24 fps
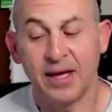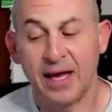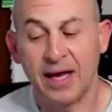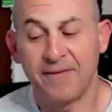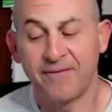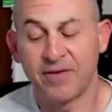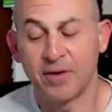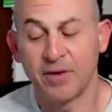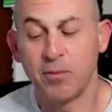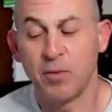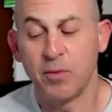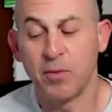
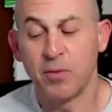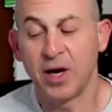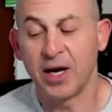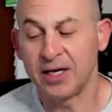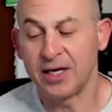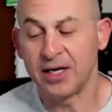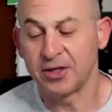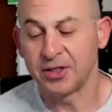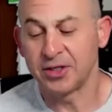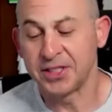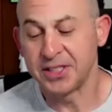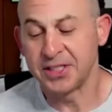from what I
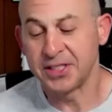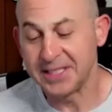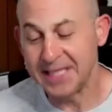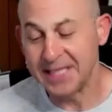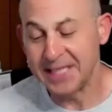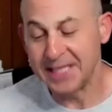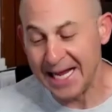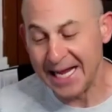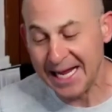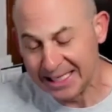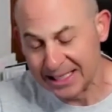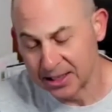
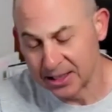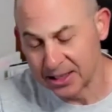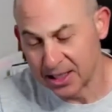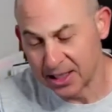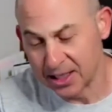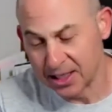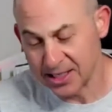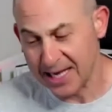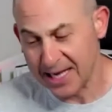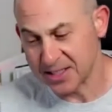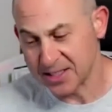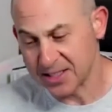understand, because I
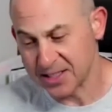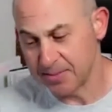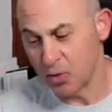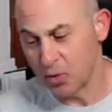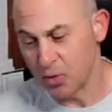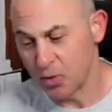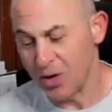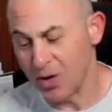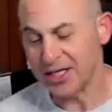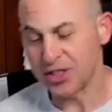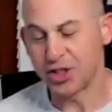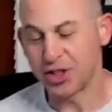asked some
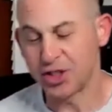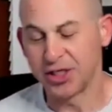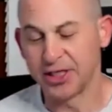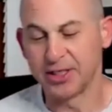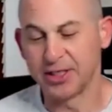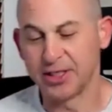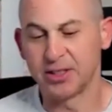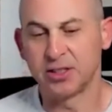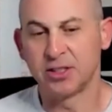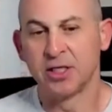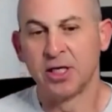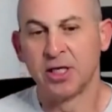
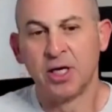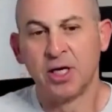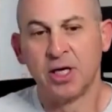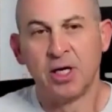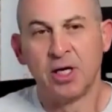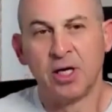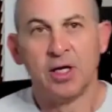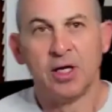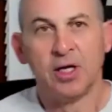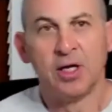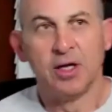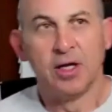questions,
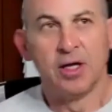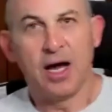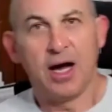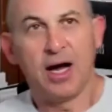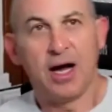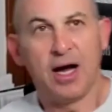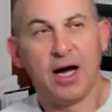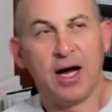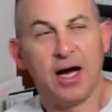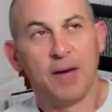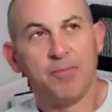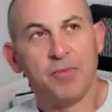
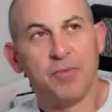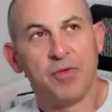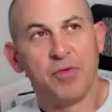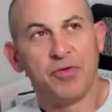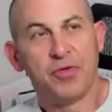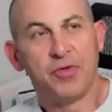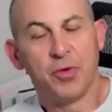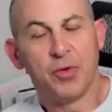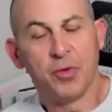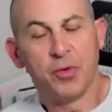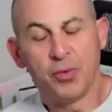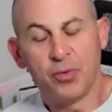the
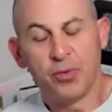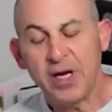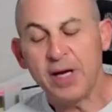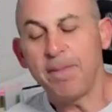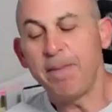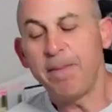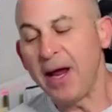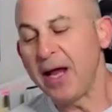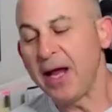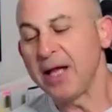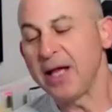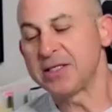
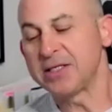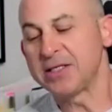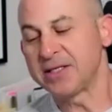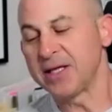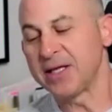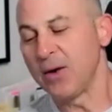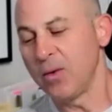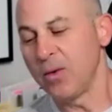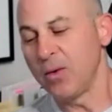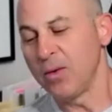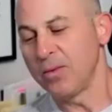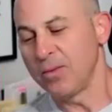rebates that
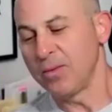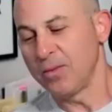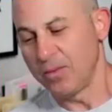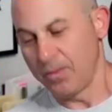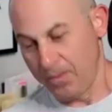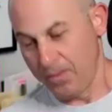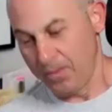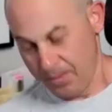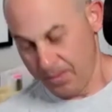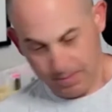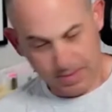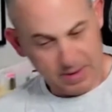
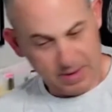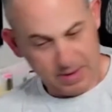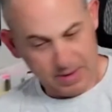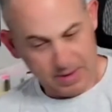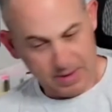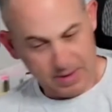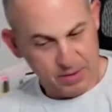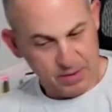you